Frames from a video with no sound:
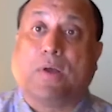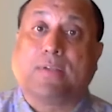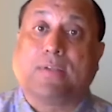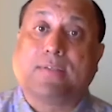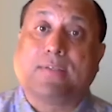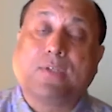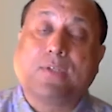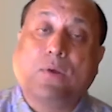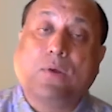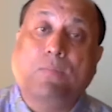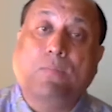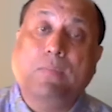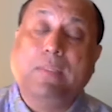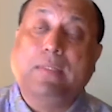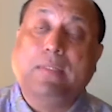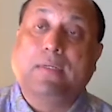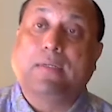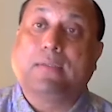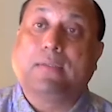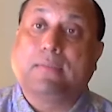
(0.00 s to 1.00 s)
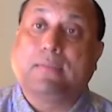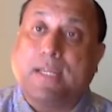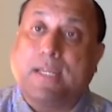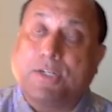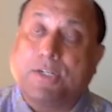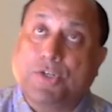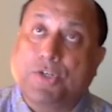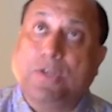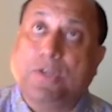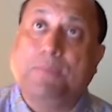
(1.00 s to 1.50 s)
So there
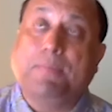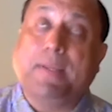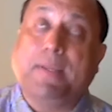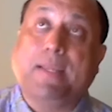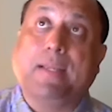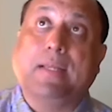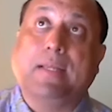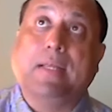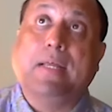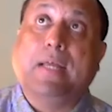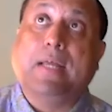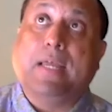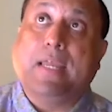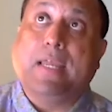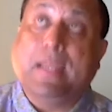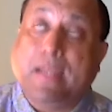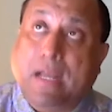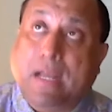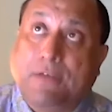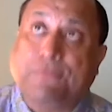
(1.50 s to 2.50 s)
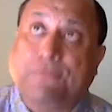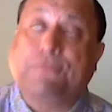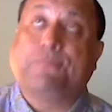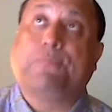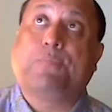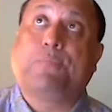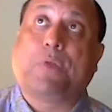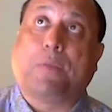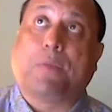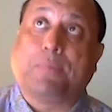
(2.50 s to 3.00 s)
should be enough
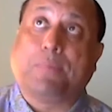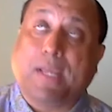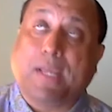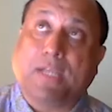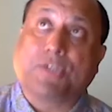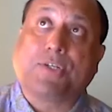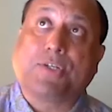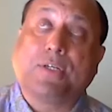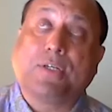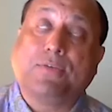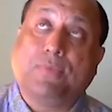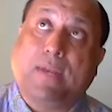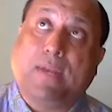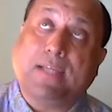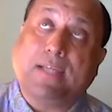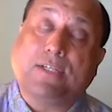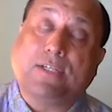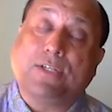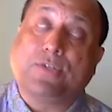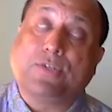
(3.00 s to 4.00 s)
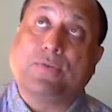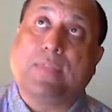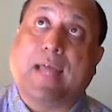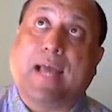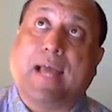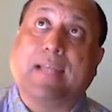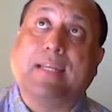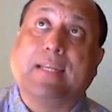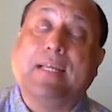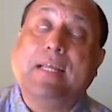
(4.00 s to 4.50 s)
propagation related to
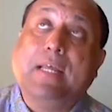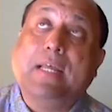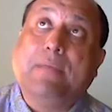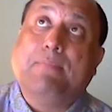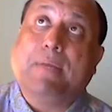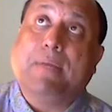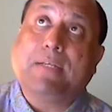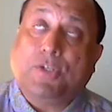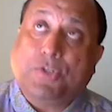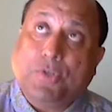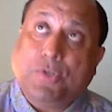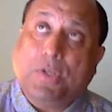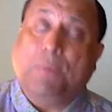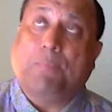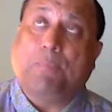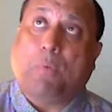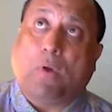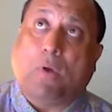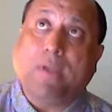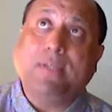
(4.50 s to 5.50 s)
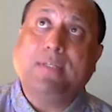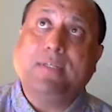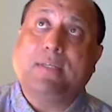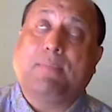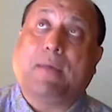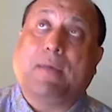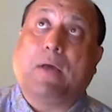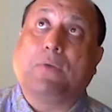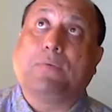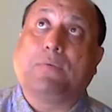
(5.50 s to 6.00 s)
that. But to your point
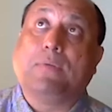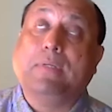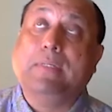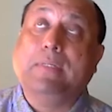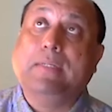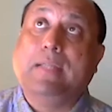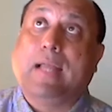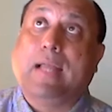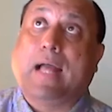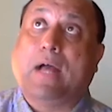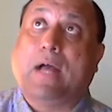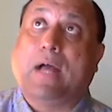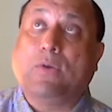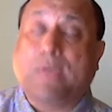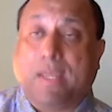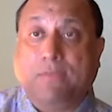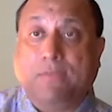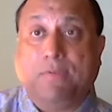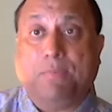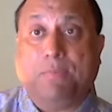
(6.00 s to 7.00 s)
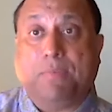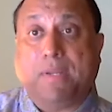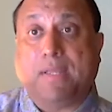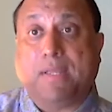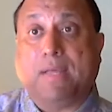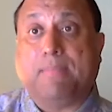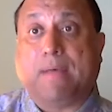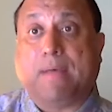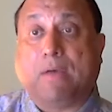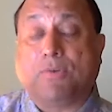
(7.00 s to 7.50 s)
about how can we bring
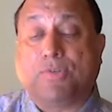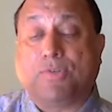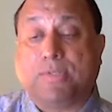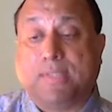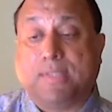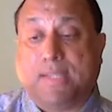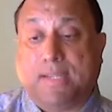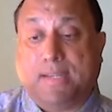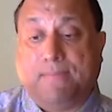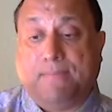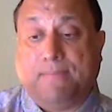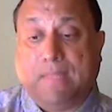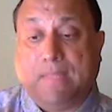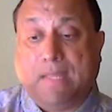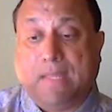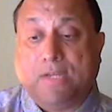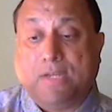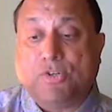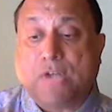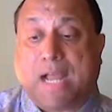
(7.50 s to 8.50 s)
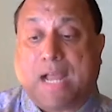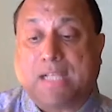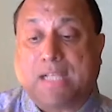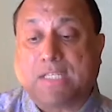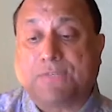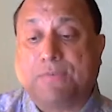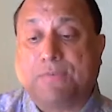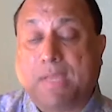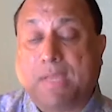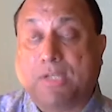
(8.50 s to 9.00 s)
about the
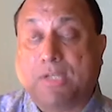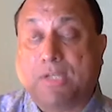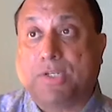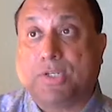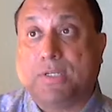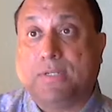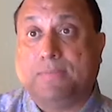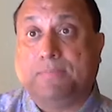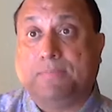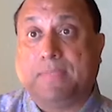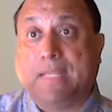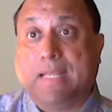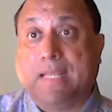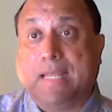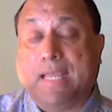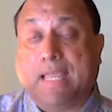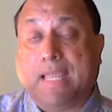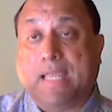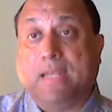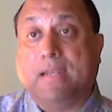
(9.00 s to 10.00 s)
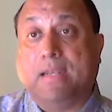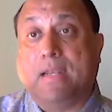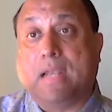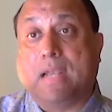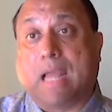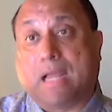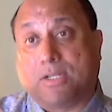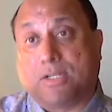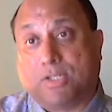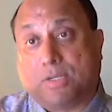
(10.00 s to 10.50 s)
transformation in
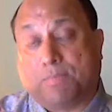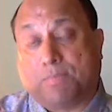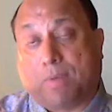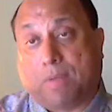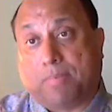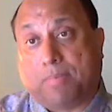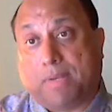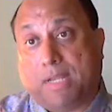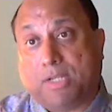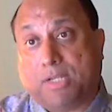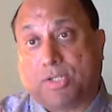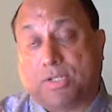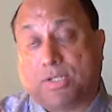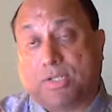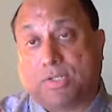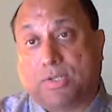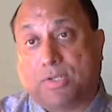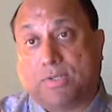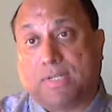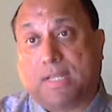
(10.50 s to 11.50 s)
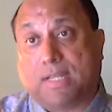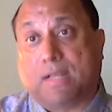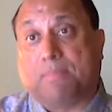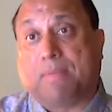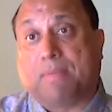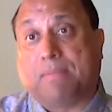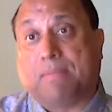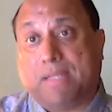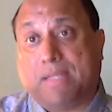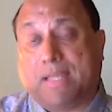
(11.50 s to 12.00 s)
larger populations, so you take a
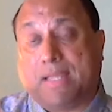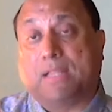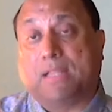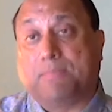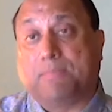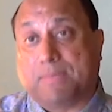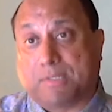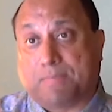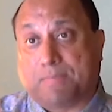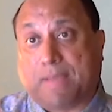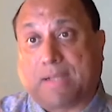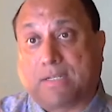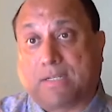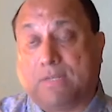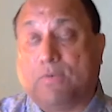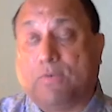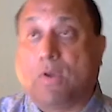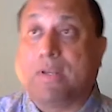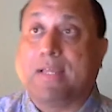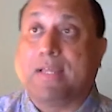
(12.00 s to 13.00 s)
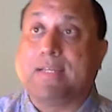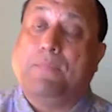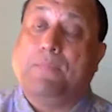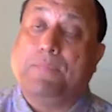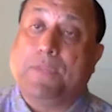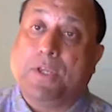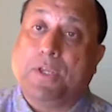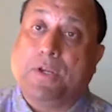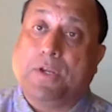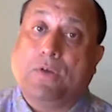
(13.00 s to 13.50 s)
public health perspective on it,
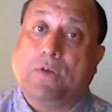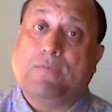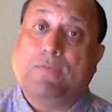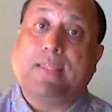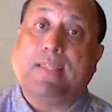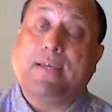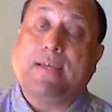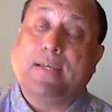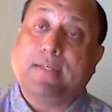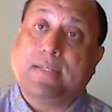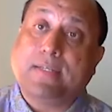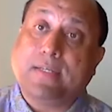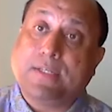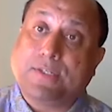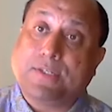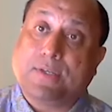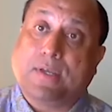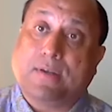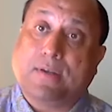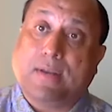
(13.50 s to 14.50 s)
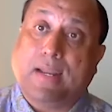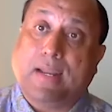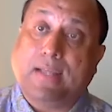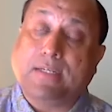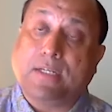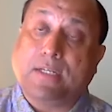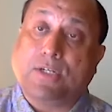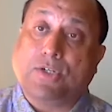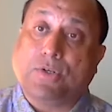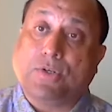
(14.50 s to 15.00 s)
you know, whether it is
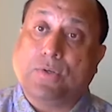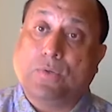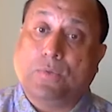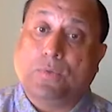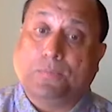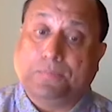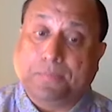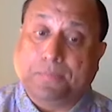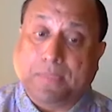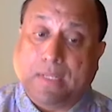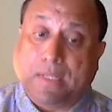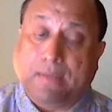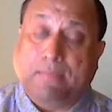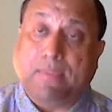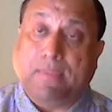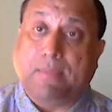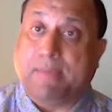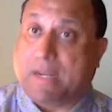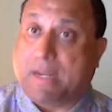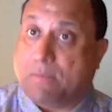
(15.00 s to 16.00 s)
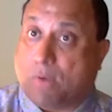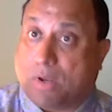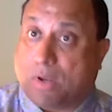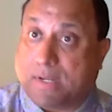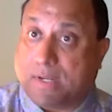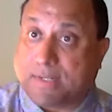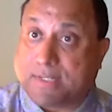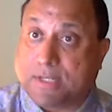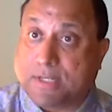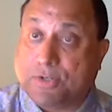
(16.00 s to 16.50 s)
related to the
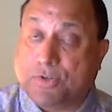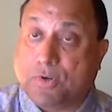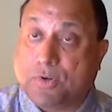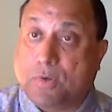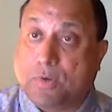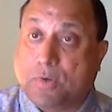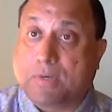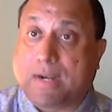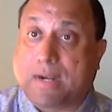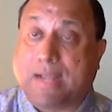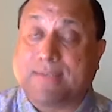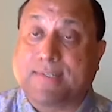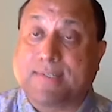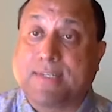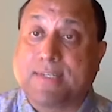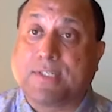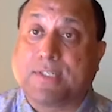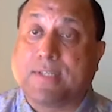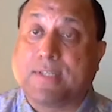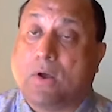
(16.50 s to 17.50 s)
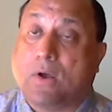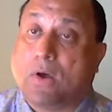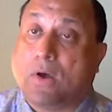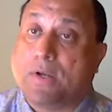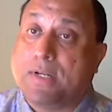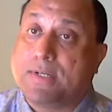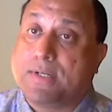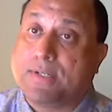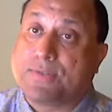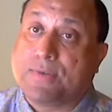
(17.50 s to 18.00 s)
metabolic syndrome crisis, or
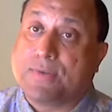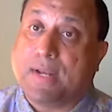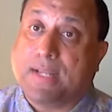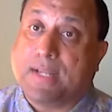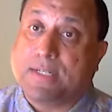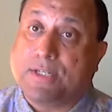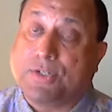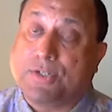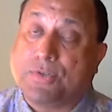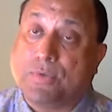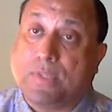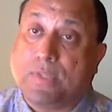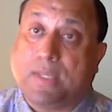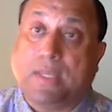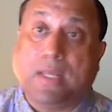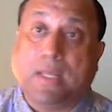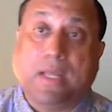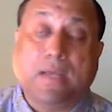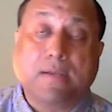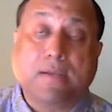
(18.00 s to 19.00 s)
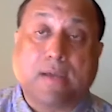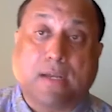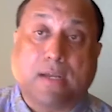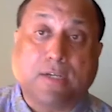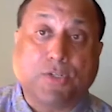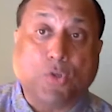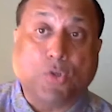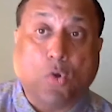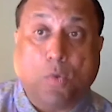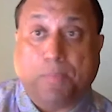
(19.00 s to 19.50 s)
it is related to the
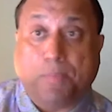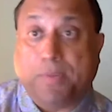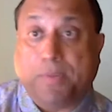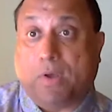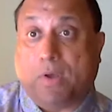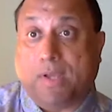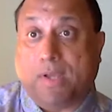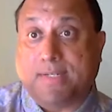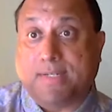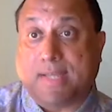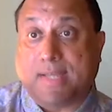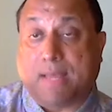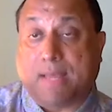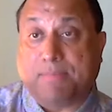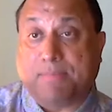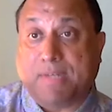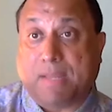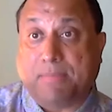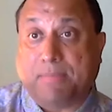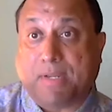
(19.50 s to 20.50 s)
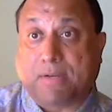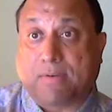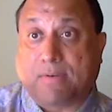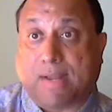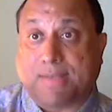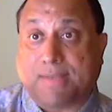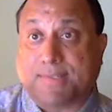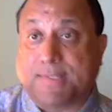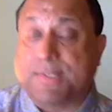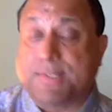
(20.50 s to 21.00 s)
current opioid epidemic
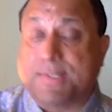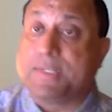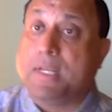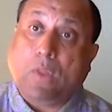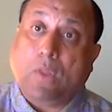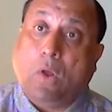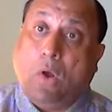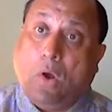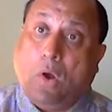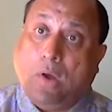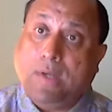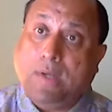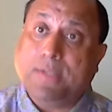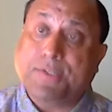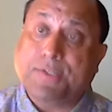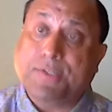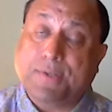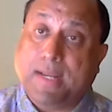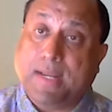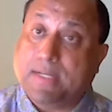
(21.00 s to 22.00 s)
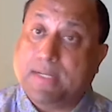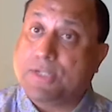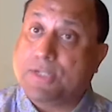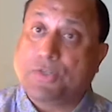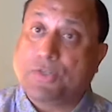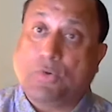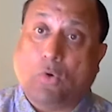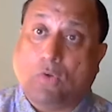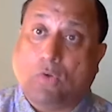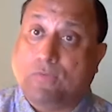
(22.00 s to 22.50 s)
crisis, or it's related
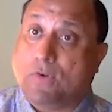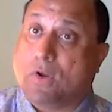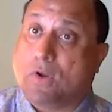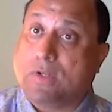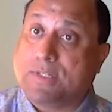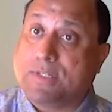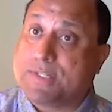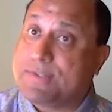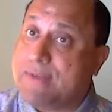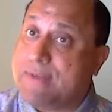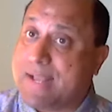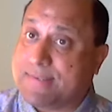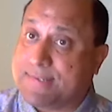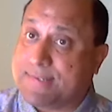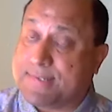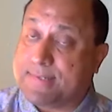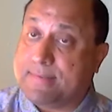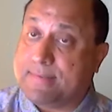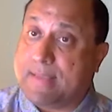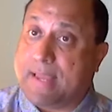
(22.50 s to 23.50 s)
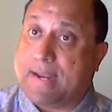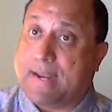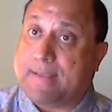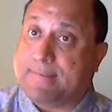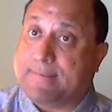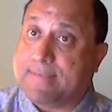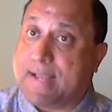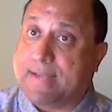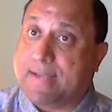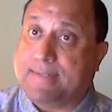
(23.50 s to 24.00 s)
to overall stress and
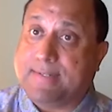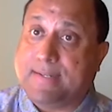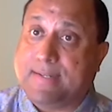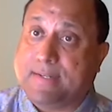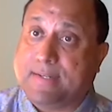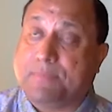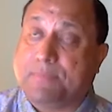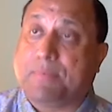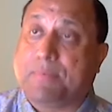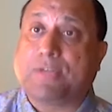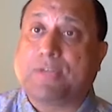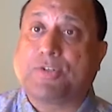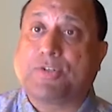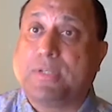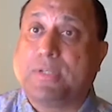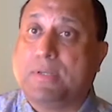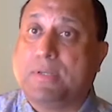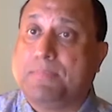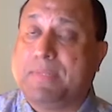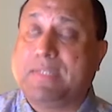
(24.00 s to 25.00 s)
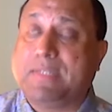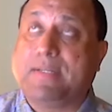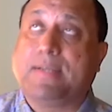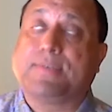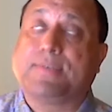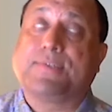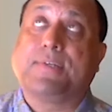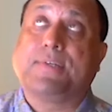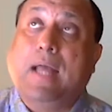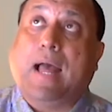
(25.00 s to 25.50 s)
anxiety and depression and
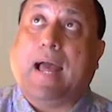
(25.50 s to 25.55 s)
PTSD.